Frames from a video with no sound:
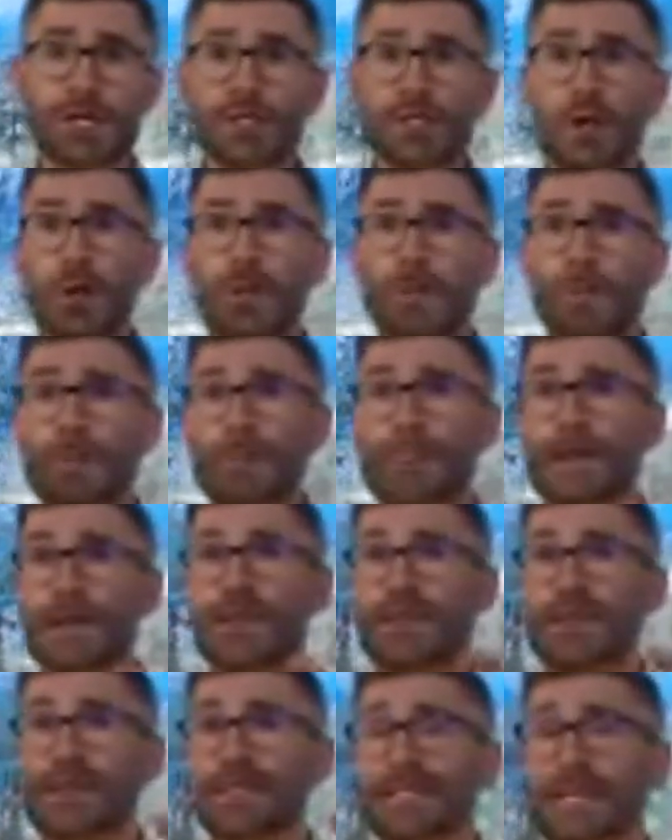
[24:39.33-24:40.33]
So
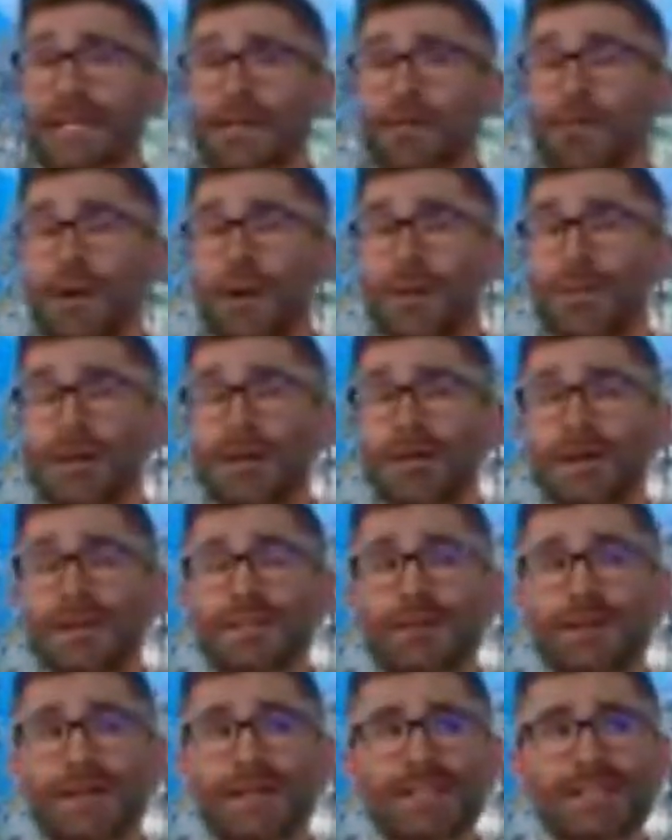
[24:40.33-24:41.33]
they said, well, okay,
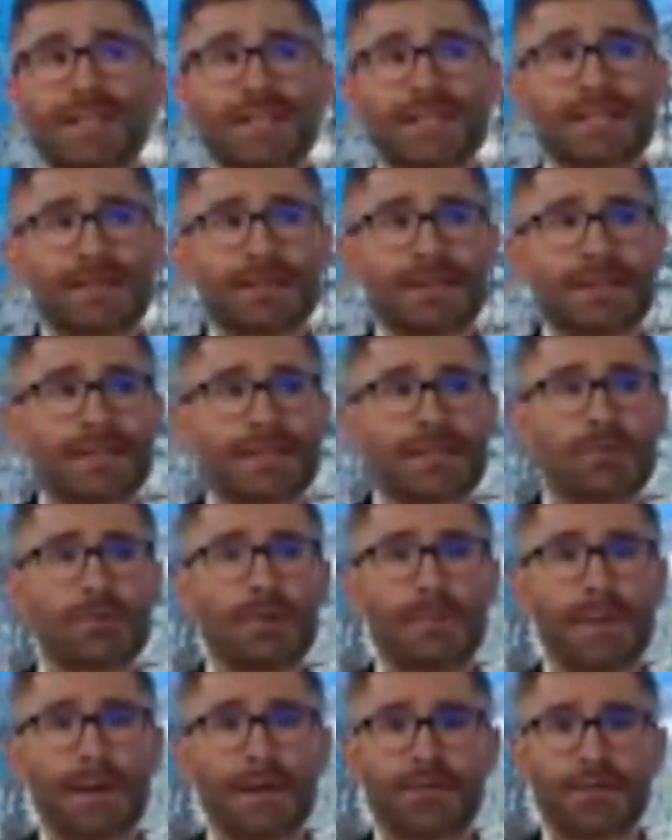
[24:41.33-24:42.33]
so let's do
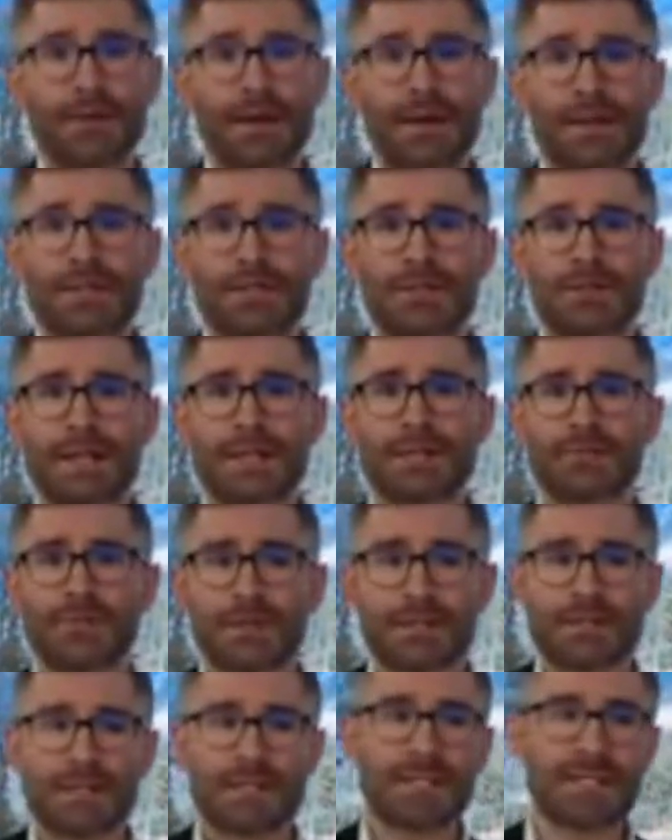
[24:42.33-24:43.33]
a bit, right? So let's, for
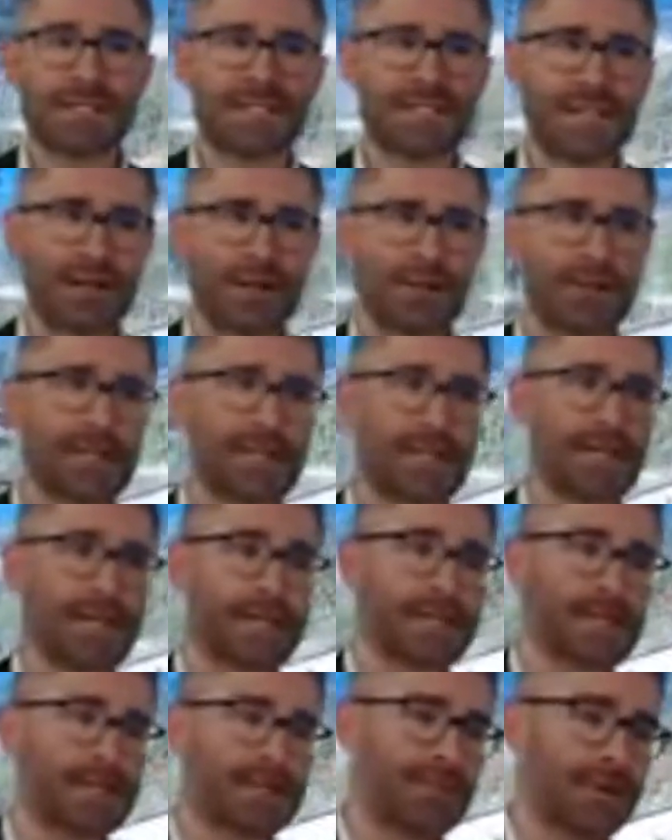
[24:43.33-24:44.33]
instance, start at
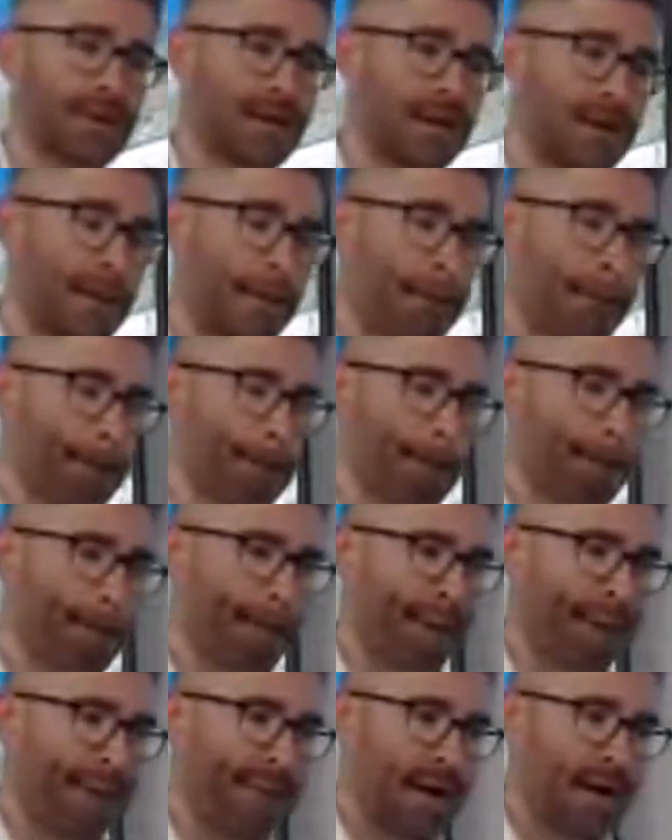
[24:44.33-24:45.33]
least by
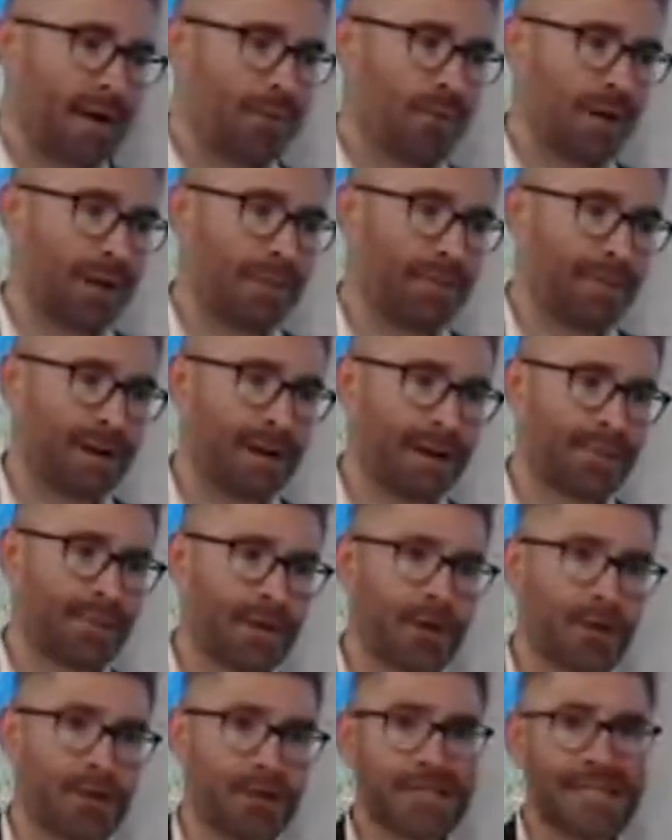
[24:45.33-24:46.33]
by
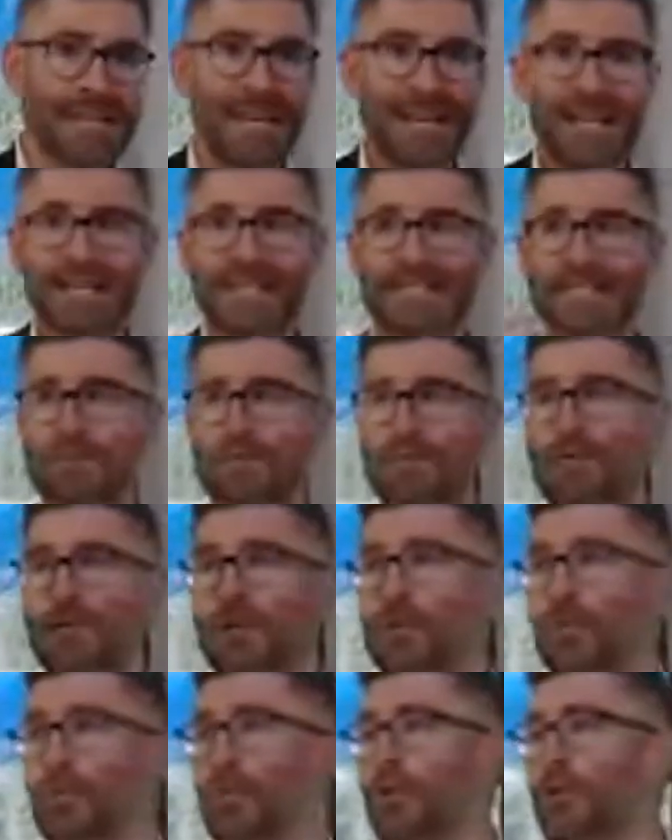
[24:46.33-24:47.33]
curtailing some of
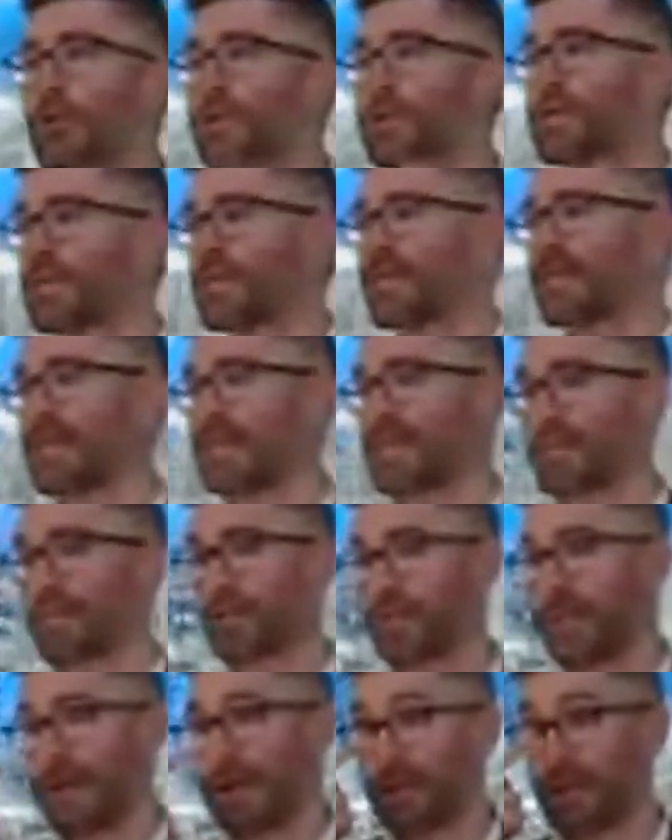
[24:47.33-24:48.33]
the worst
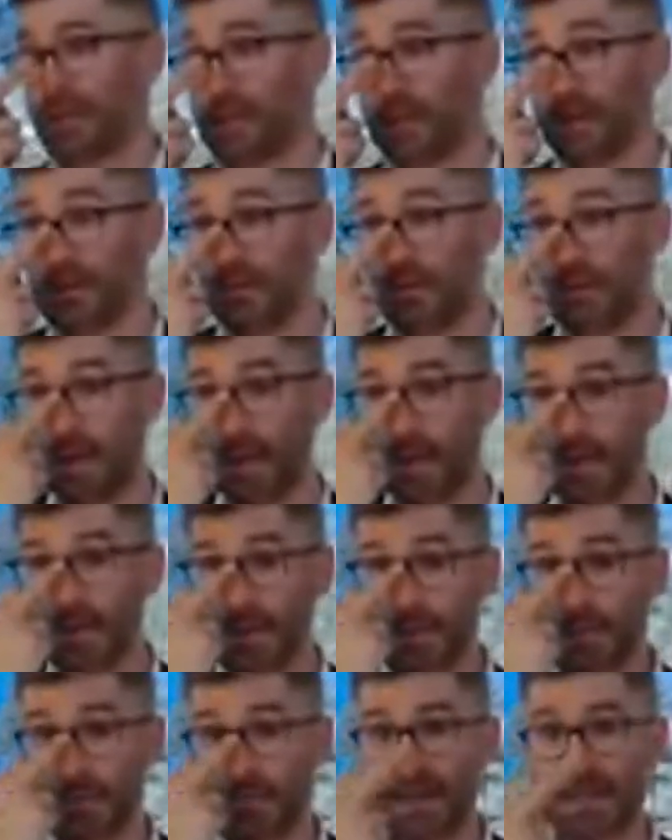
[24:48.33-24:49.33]
disinformation related
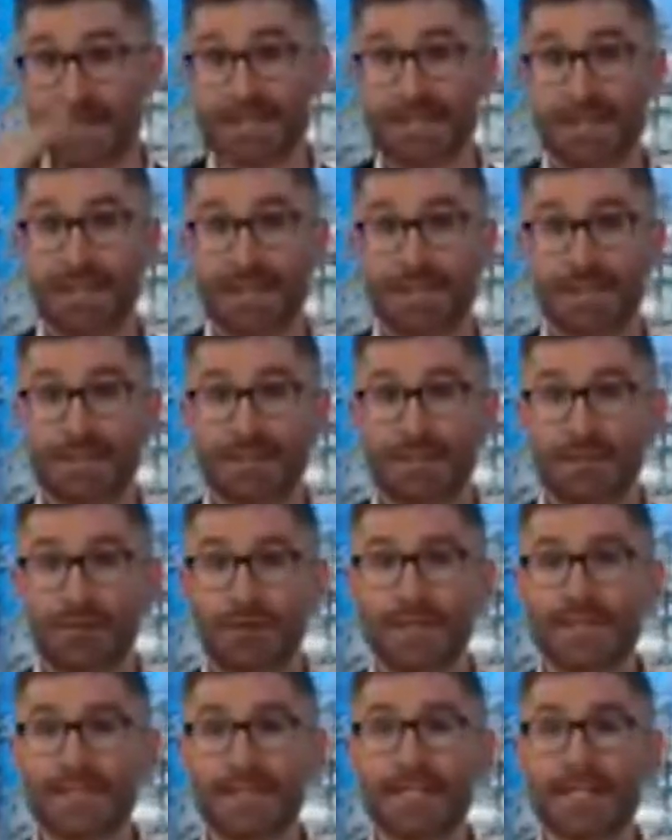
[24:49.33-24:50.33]
to vaccines.
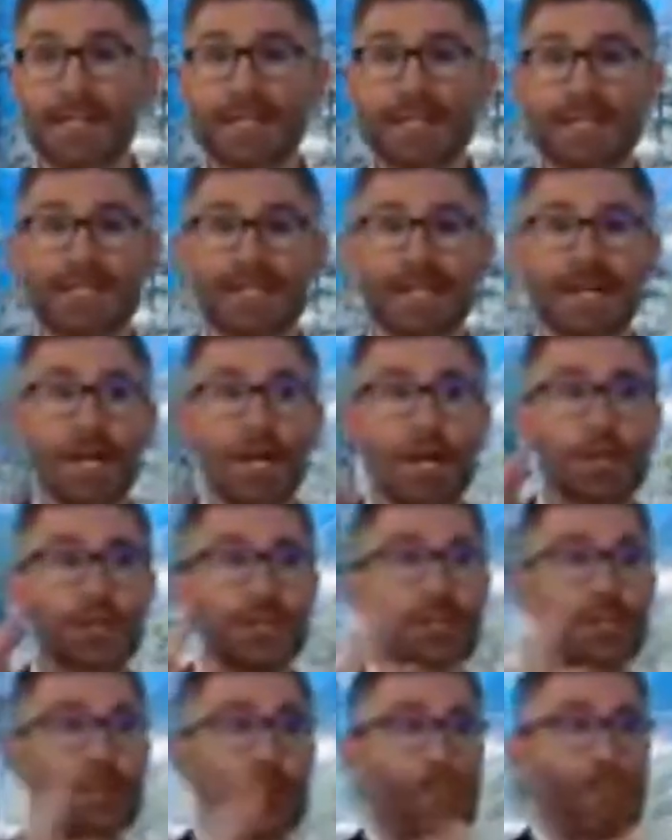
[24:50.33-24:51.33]
Let's at least
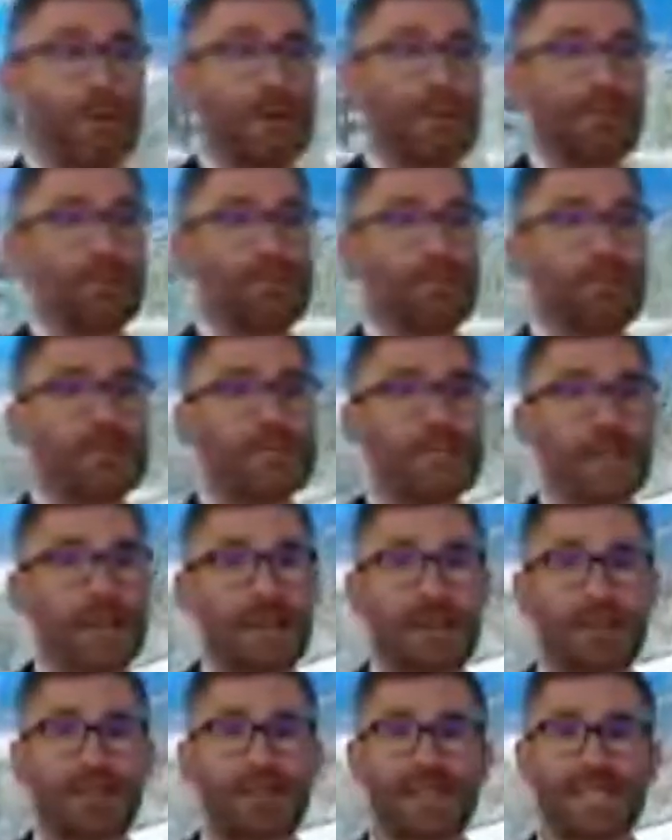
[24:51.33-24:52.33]
stop people from
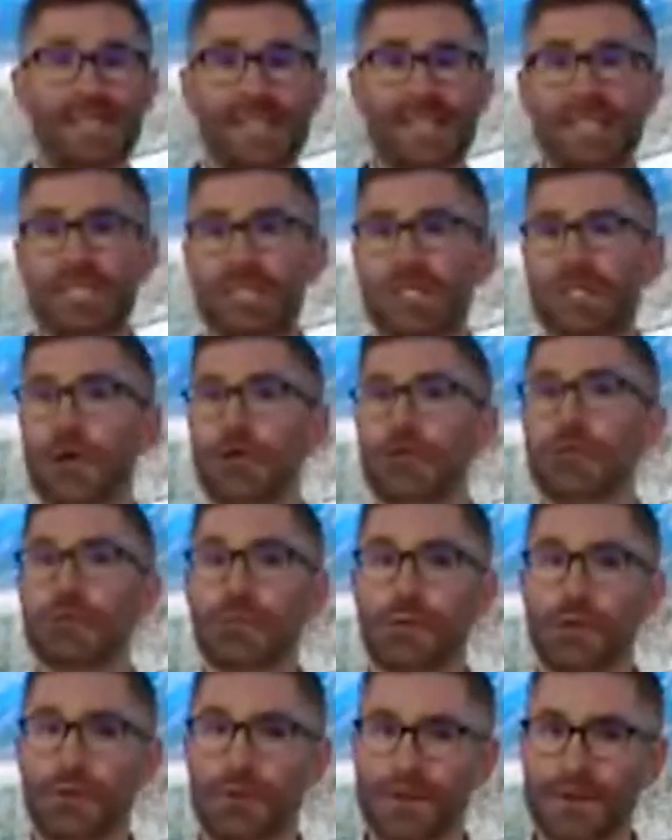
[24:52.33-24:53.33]
saying that vaccines
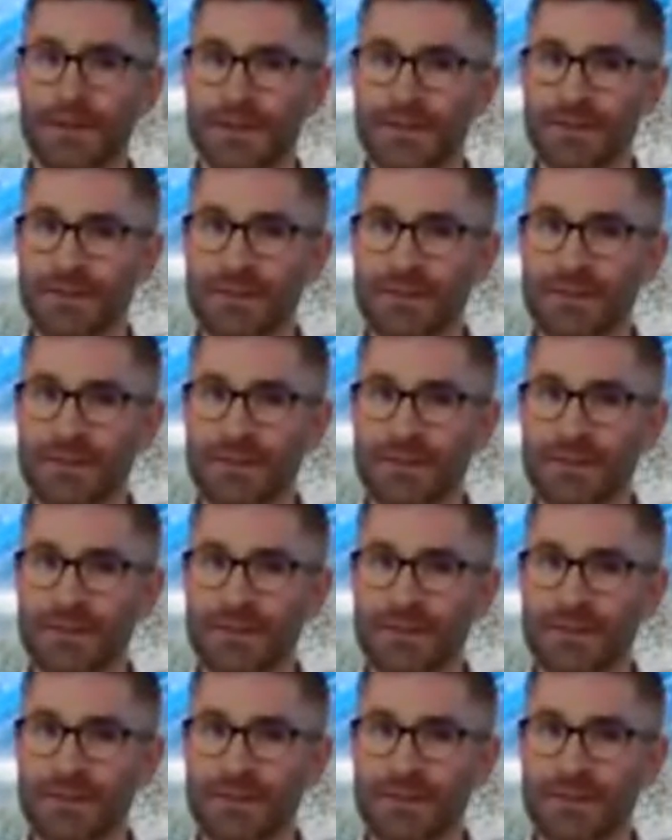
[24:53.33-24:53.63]
don't work.